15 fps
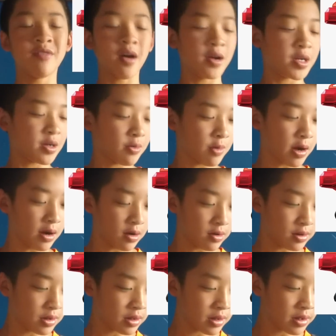function well,
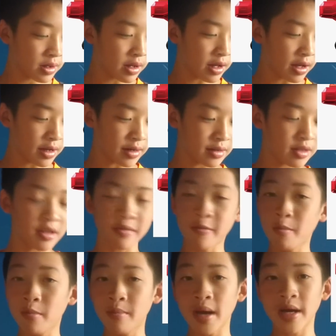and the
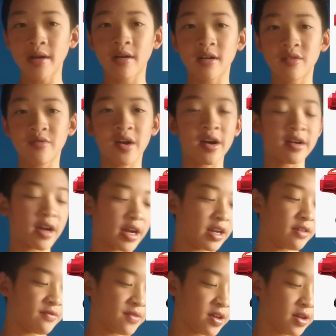Megadarts fire
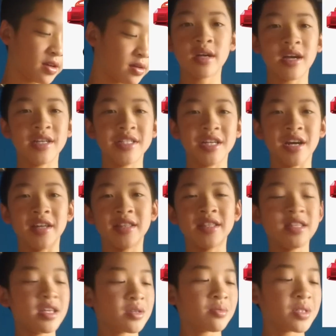90 feet, and
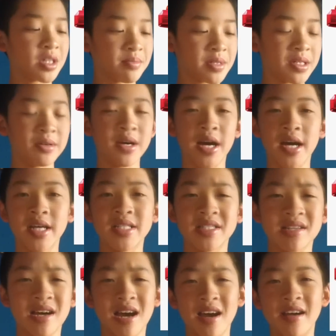yeah, this one's up to you guys.
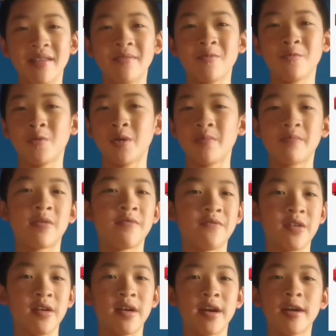I wouldn't
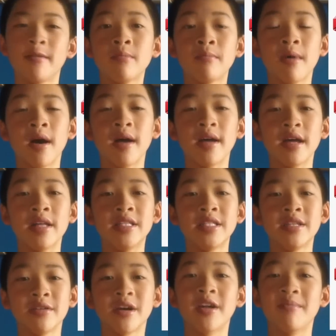prefer it, but it's
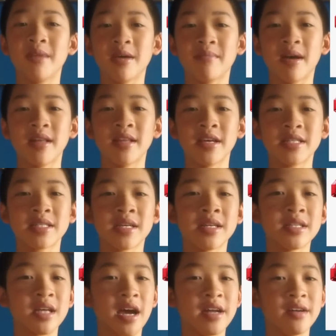still gonna make my list,
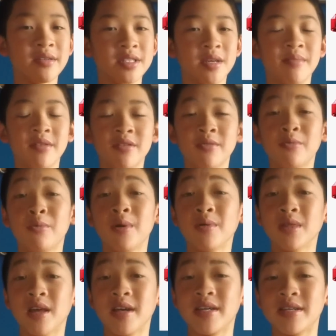because I know some of you
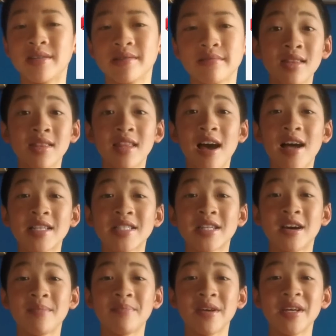will like it.
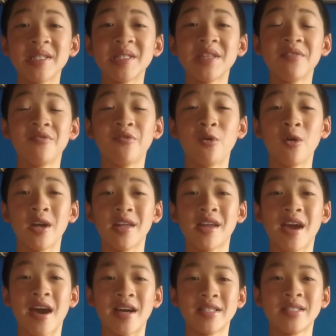Last up is the
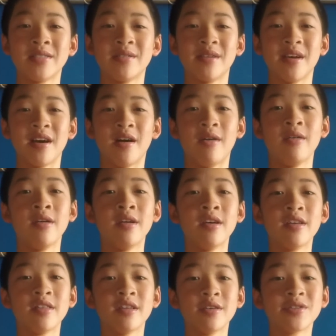Voidcaster. Now,
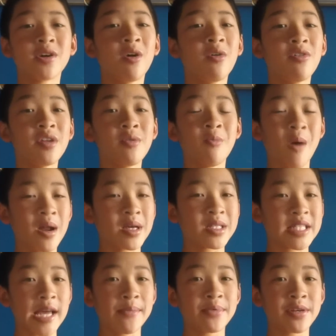there's only one
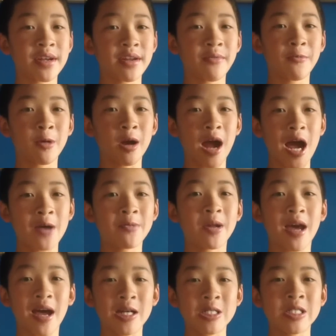exception where I
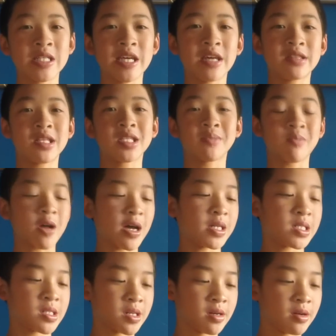would actually get this
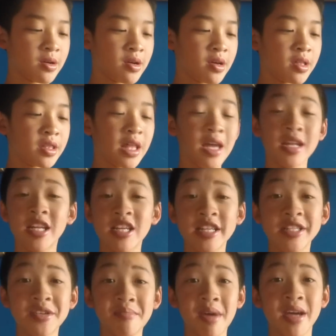blaster. They
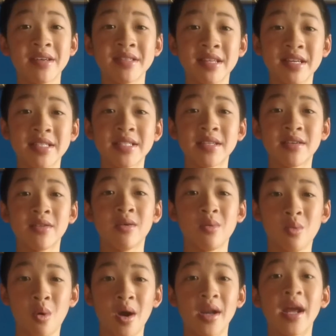need to make this
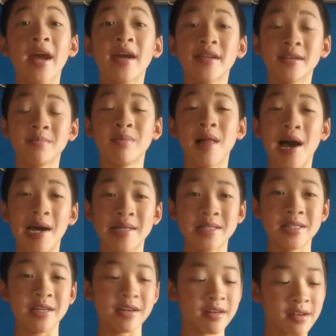one-handed
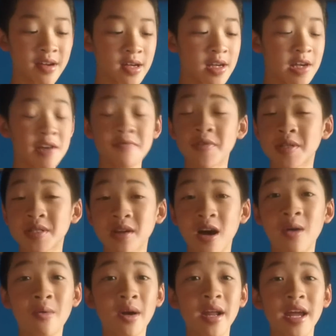blasting. If it's
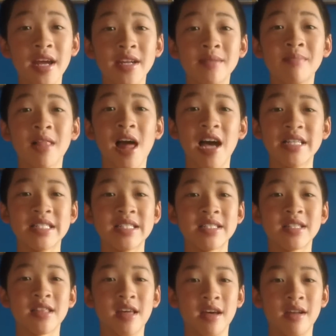not one-handed
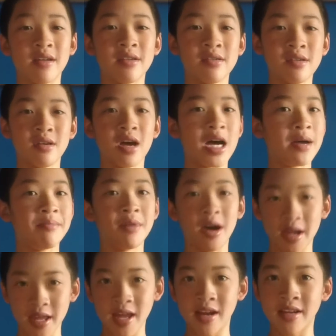blasting, then I'm
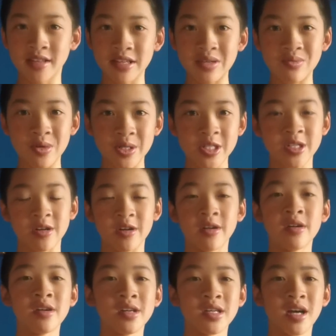not getting this for sure.
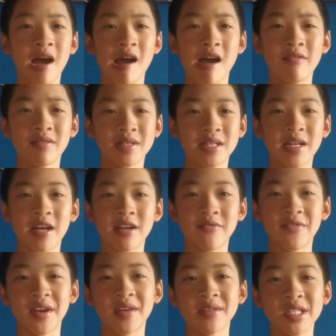I haven't seen any
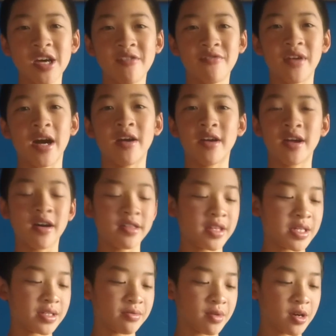videos of firing on
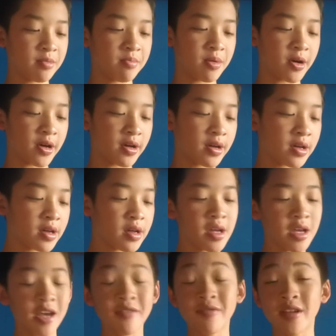this one, but
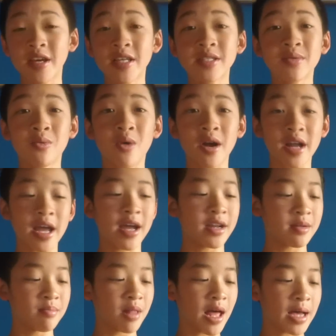if it is
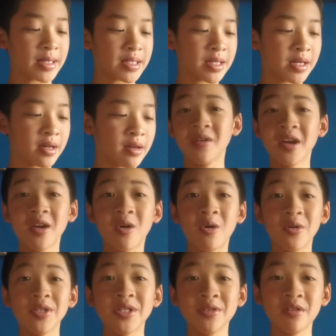one-handed blasting, you can
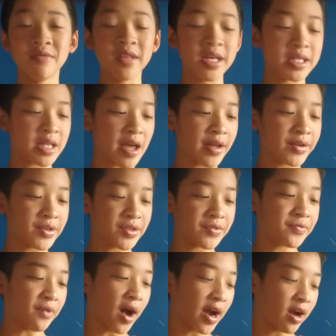hold 2 of these and
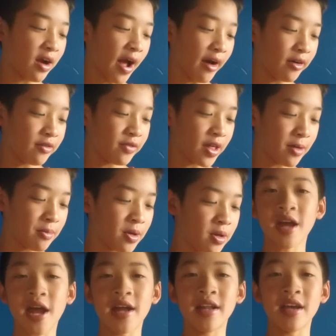just fire out of them,
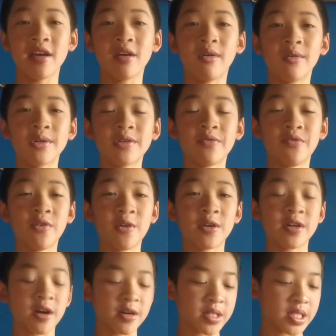and it holds 4
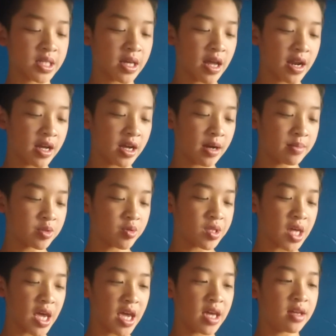darts, and it comes
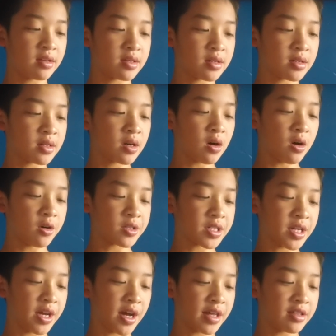with 8
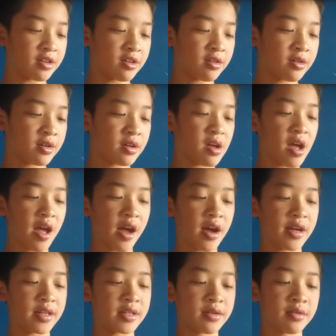altogether,
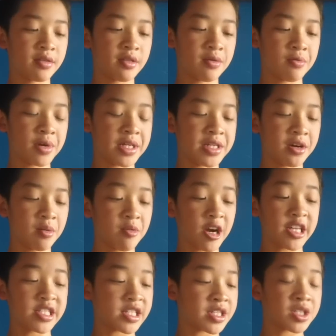and the retail
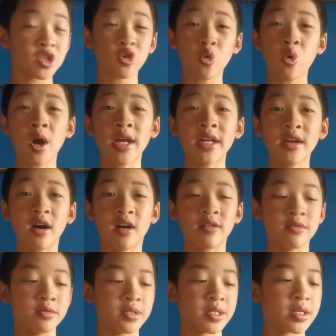price is
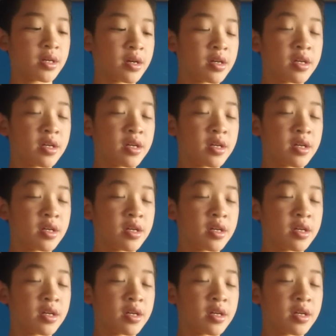$20.